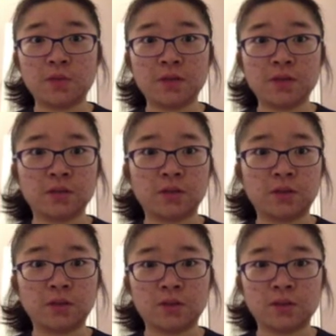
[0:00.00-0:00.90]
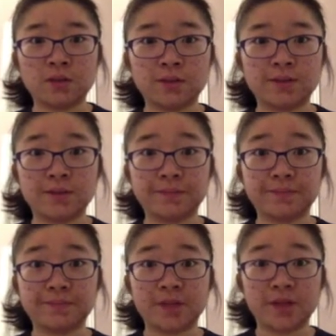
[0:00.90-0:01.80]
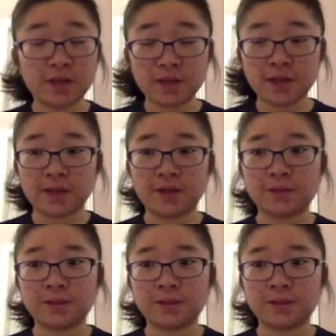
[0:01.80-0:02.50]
so I'll just log in, I guess.